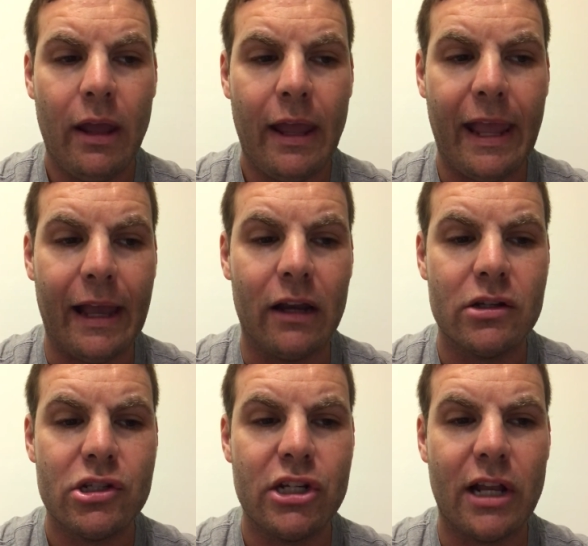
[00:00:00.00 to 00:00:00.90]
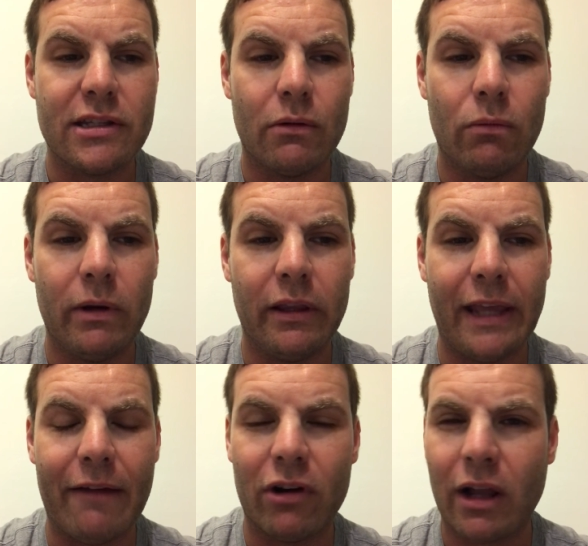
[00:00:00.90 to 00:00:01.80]
And she doesn't really
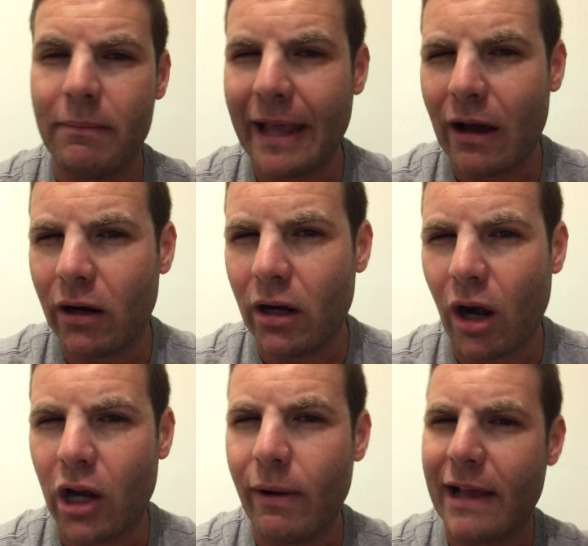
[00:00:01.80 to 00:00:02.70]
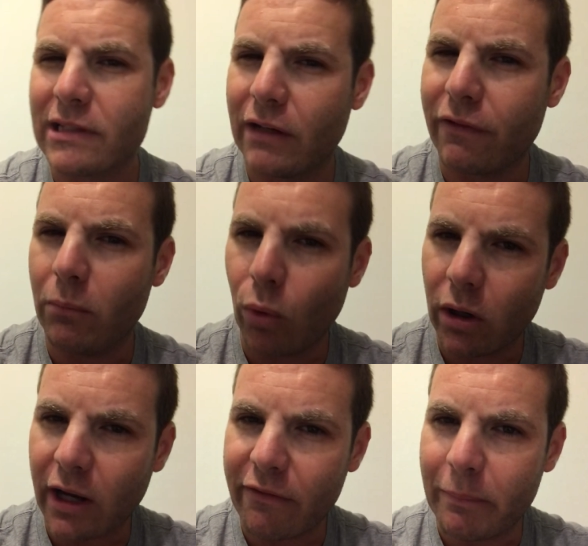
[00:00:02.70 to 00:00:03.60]
ever come down on, are you asking for
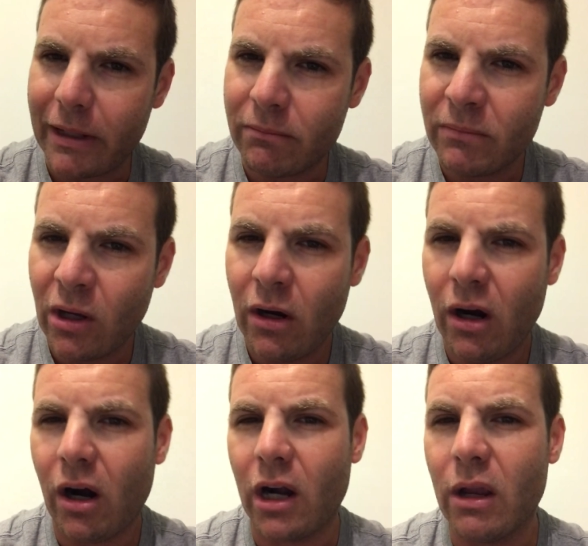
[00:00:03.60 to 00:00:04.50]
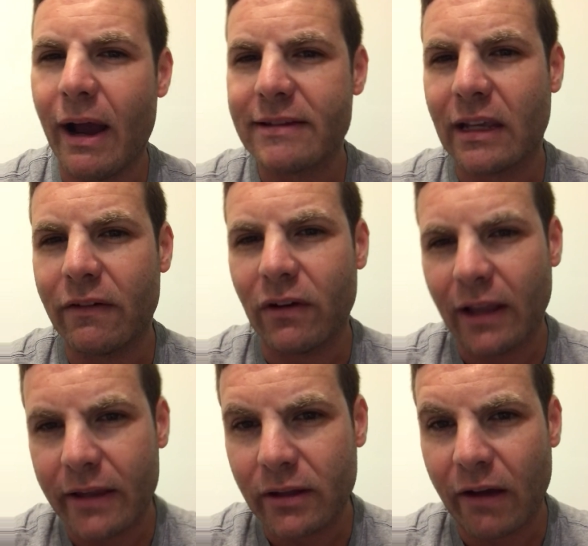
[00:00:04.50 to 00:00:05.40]
more government? Are you asking for
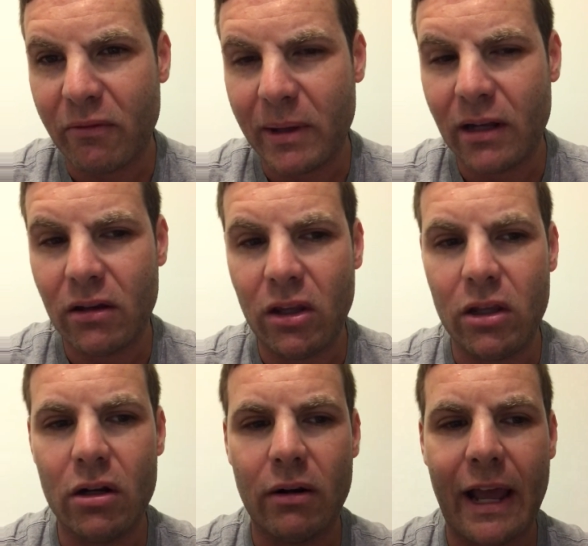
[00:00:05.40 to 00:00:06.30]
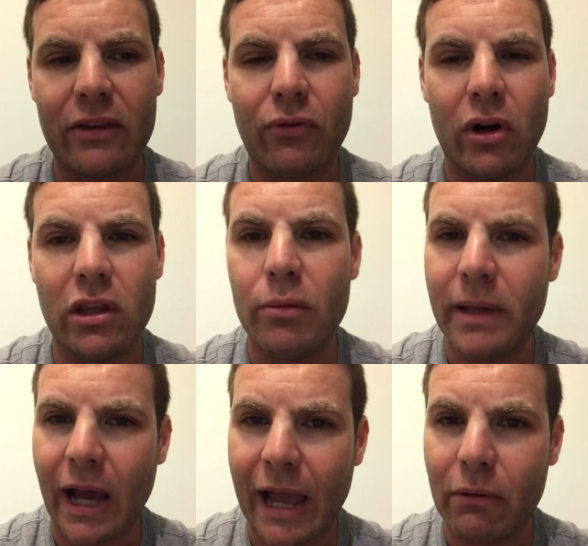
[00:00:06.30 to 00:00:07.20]
less government? You don't ask for a
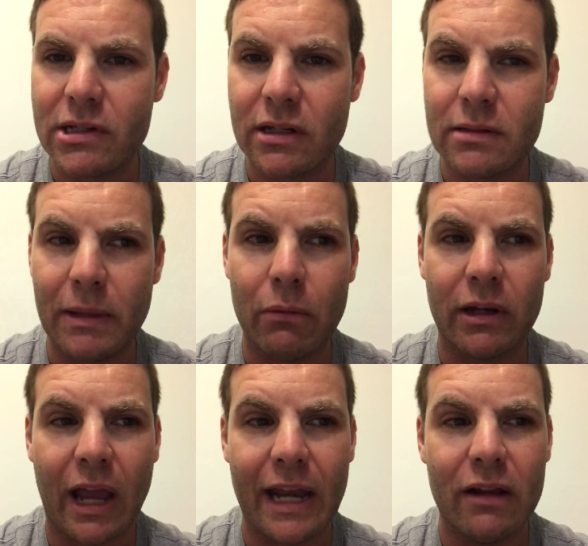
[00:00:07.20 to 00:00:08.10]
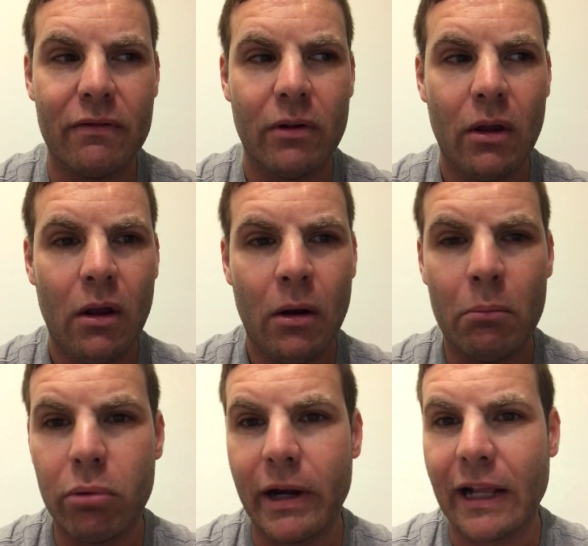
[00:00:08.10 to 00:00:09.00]
UBI, which to me would kind of
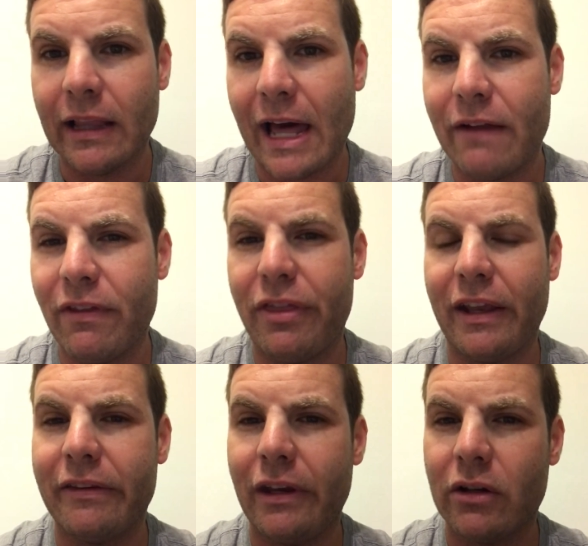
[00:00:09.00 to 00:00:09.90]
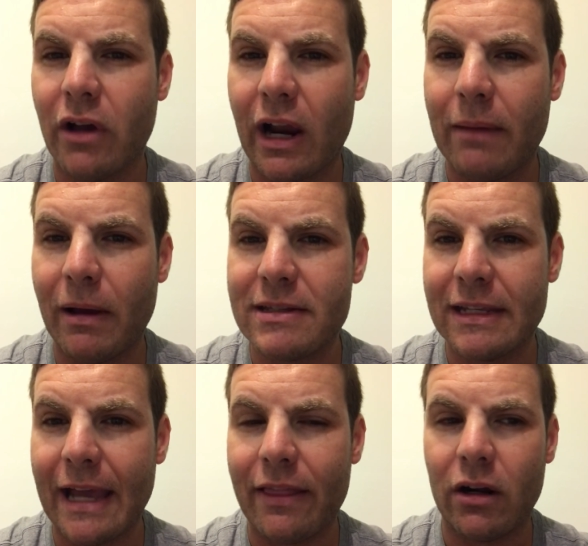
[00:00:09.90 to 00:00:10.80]
bring a lot of the things that you're talking about
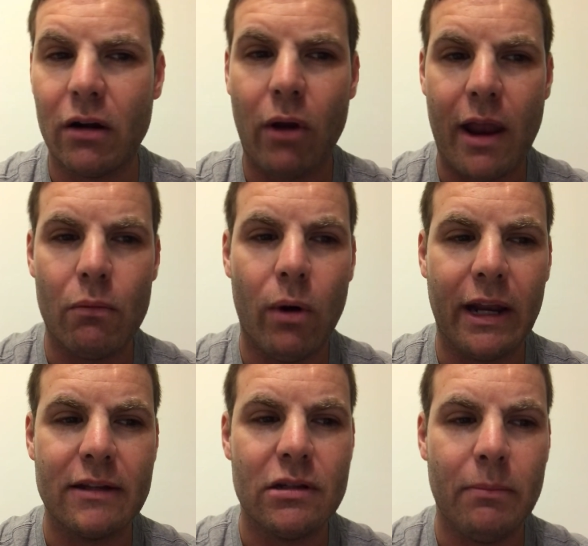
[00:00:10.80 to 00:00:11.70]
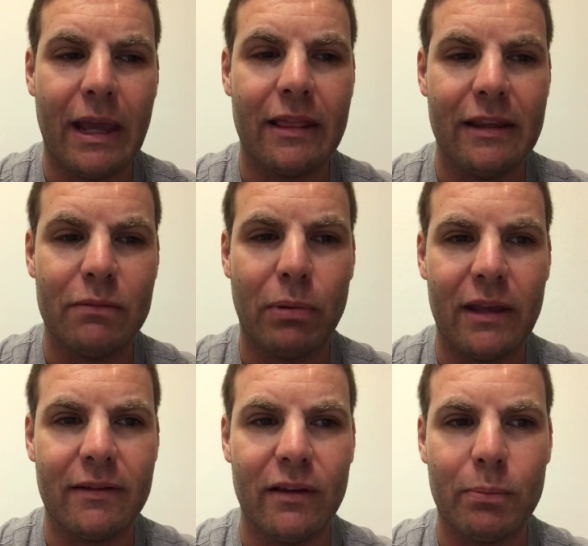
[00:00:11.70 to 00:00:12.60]
together and wanting to make these
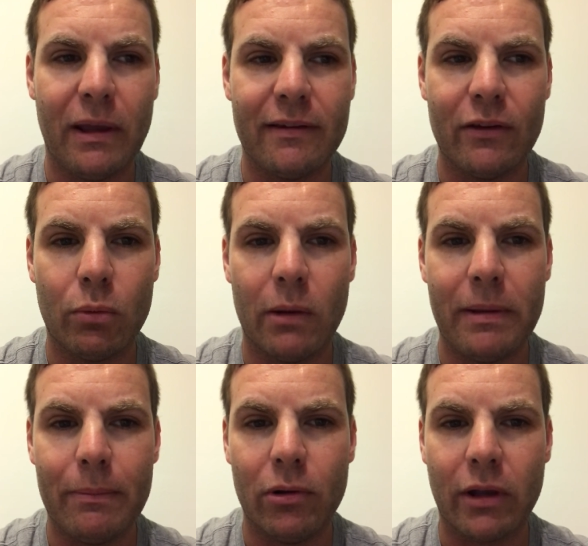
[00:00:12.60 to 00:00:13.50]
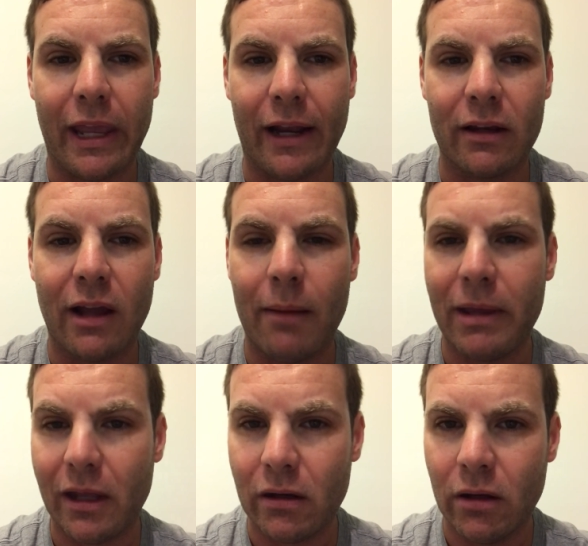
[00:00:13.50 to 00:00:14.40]
places where people can come
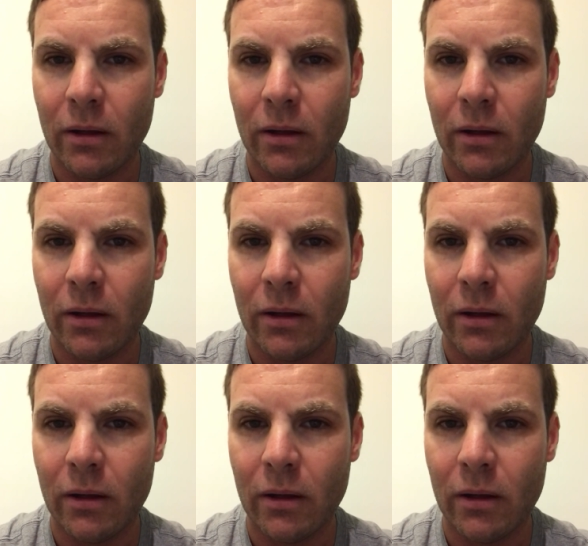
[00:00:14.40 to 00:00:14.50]
in,